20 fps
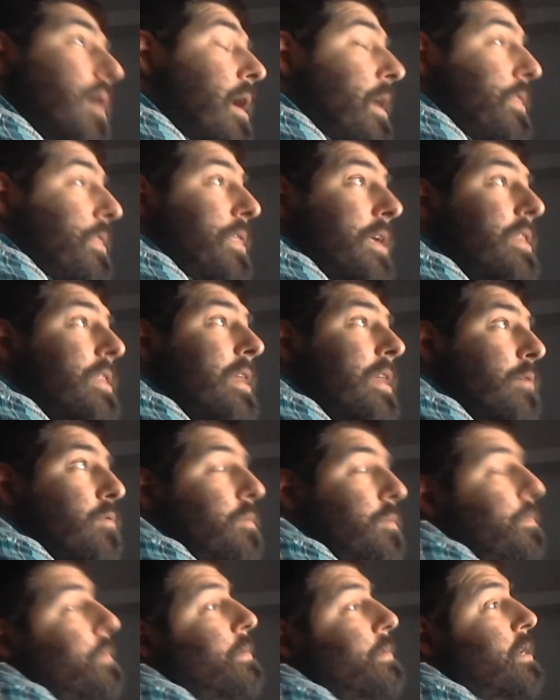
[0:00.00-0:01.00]
I think that
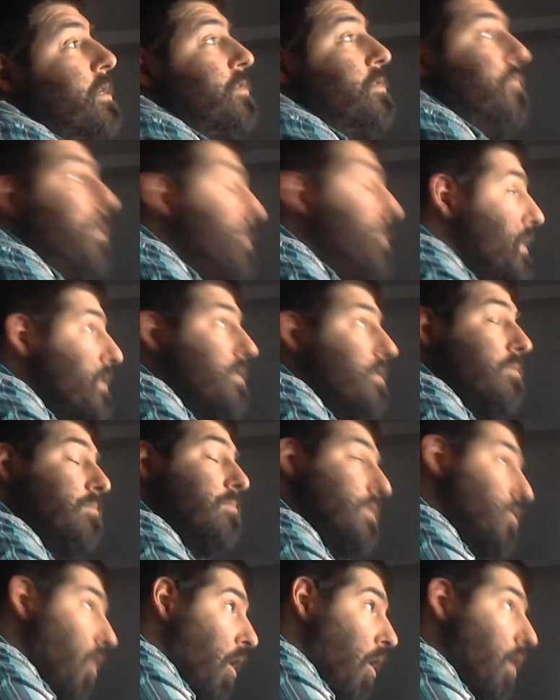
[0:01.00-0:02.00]
would be because feminism
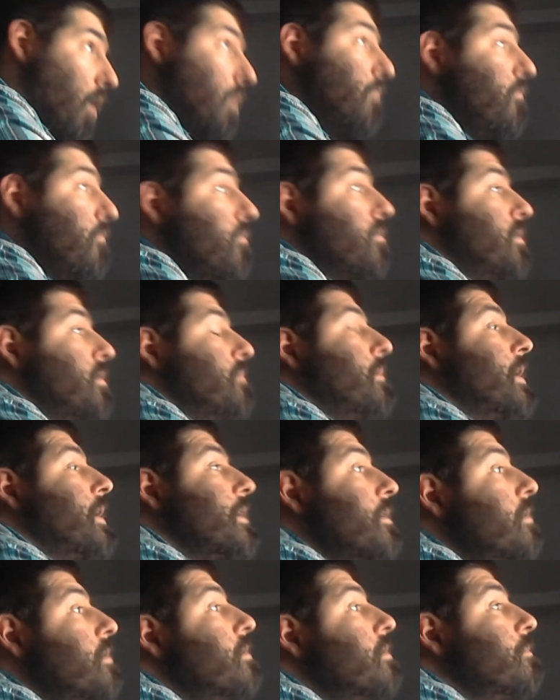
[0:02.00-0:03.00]
is harmful to men,
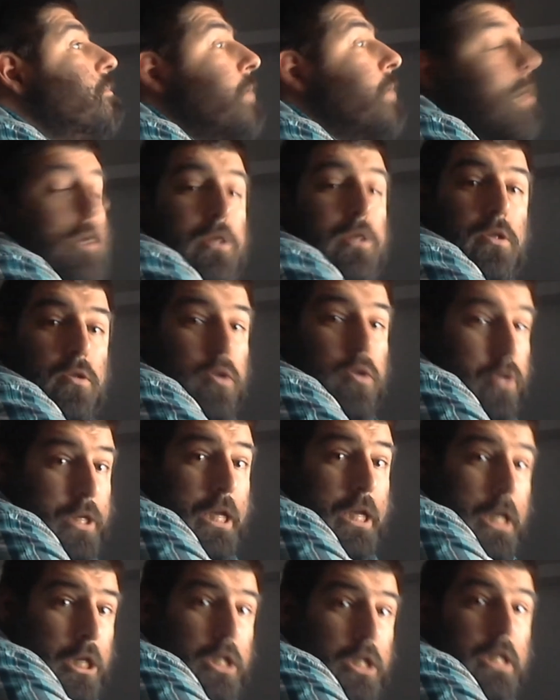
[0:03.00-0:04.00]
because their
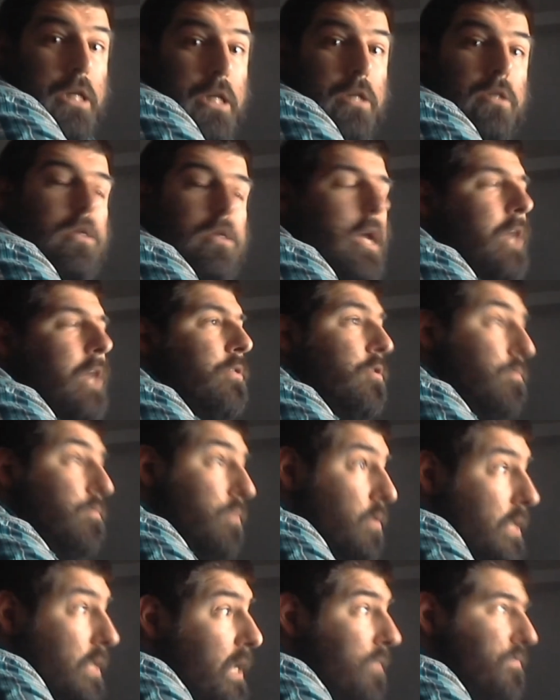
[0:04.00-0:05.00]
teachings and their
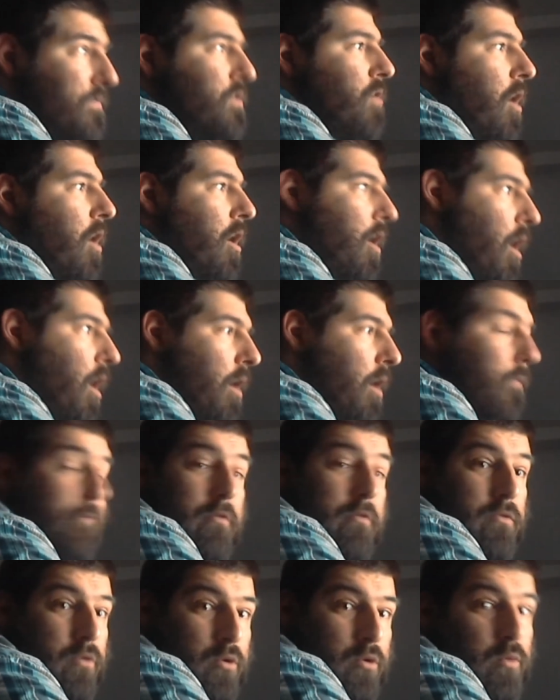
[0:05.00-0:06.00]
beliefs are
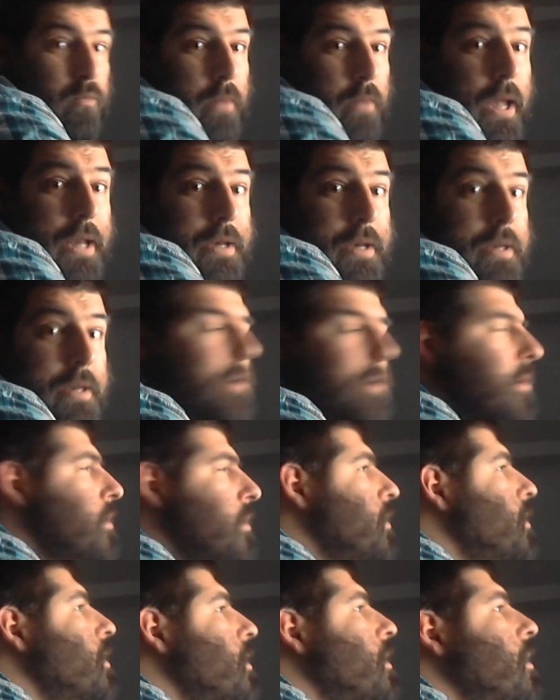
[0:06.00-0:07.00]
harmful to men.
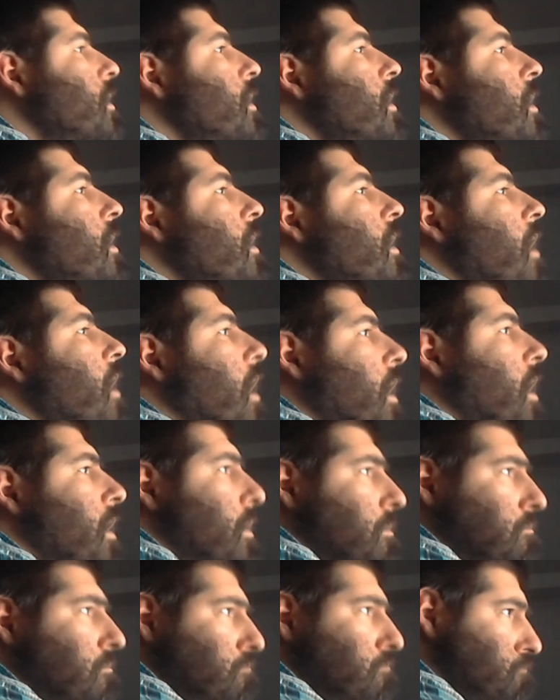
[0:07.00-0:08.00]

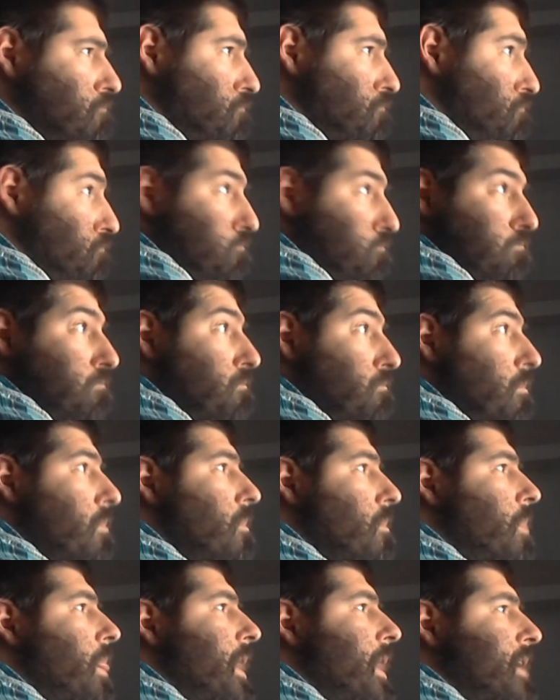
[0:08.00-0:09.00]
Uh,
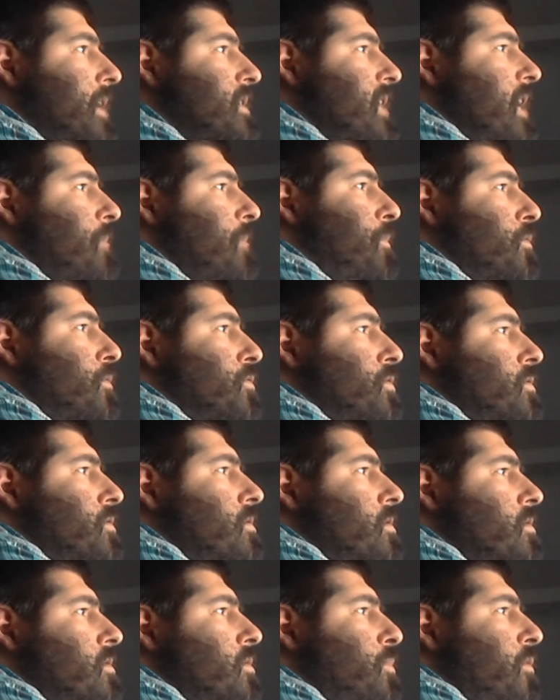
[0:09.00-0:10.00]
examples.
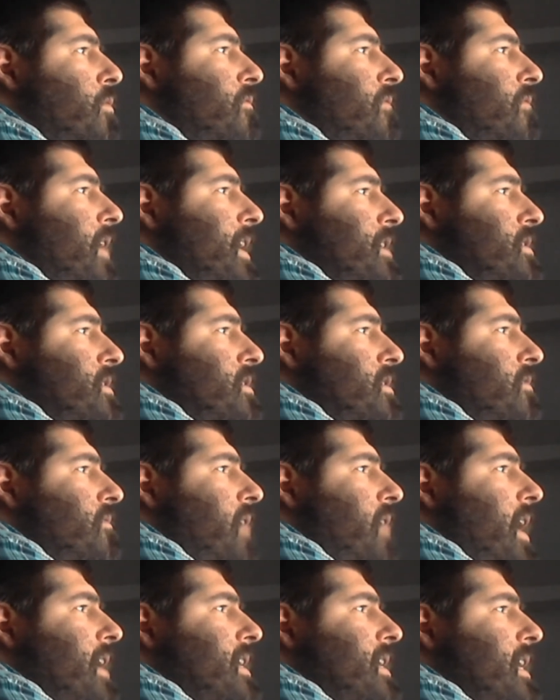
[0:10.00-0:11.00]
The pervasive
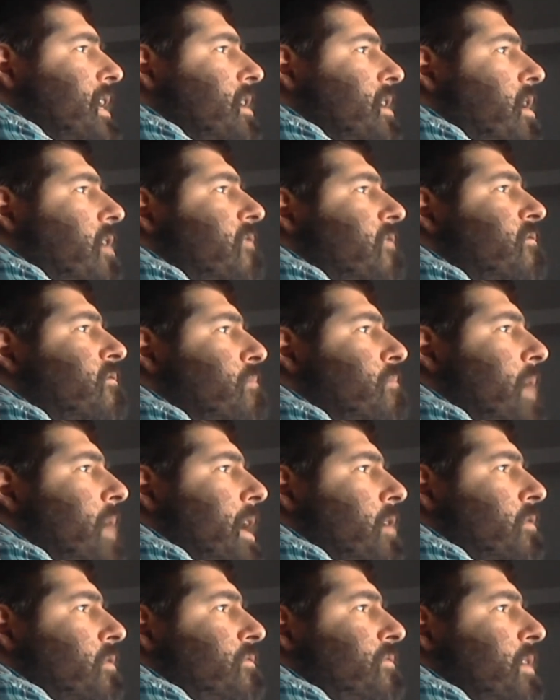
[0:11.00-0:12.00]
idea of
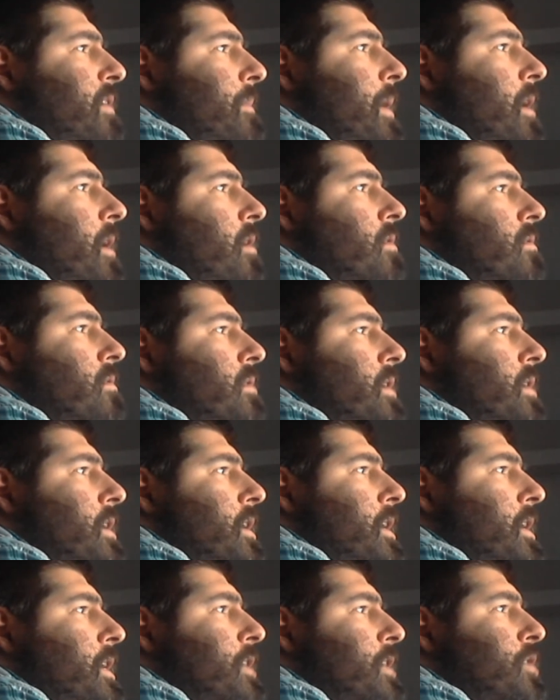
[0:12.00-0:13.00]
male-female
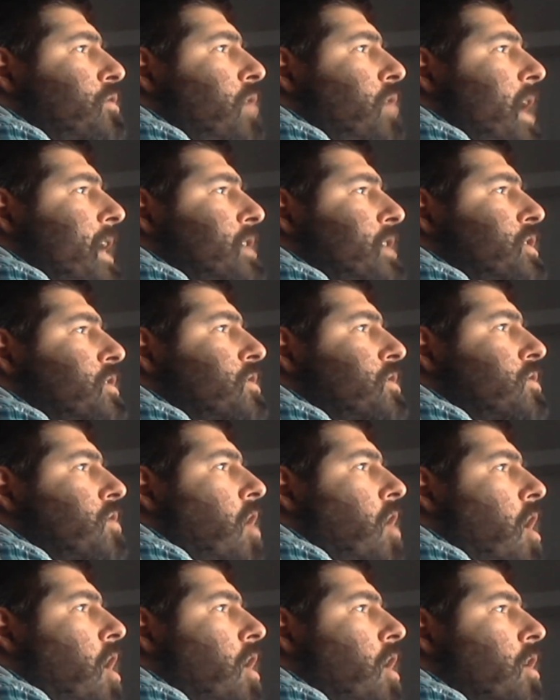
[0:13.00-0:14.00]
interactions
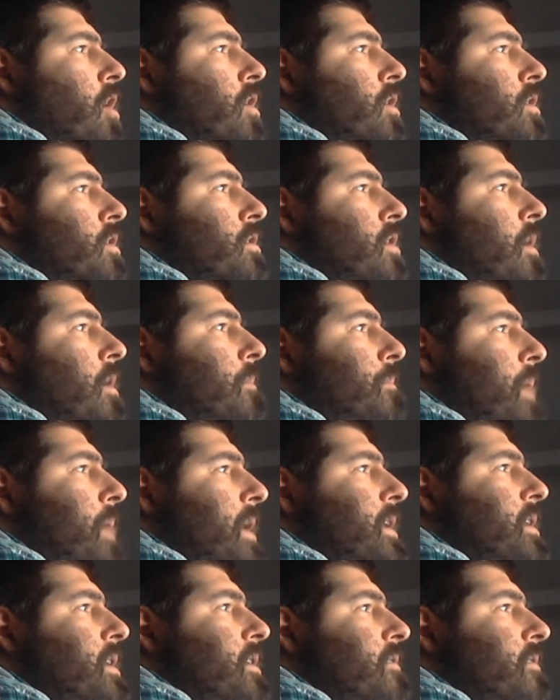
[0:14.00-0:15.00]
are
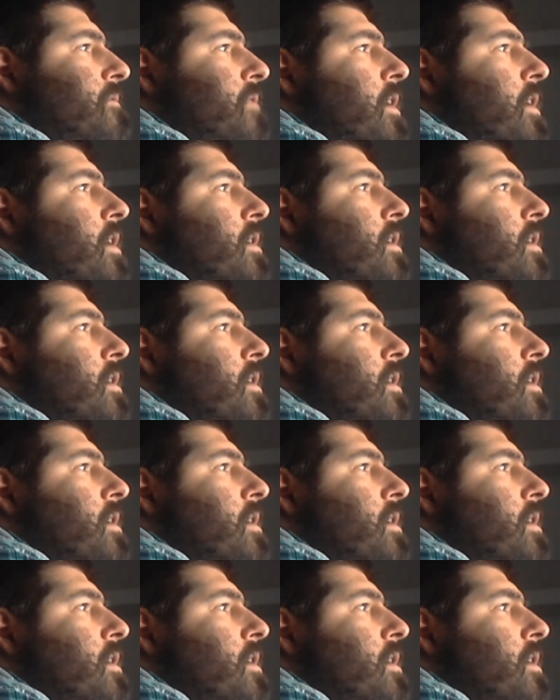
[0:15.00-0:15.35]
competitive,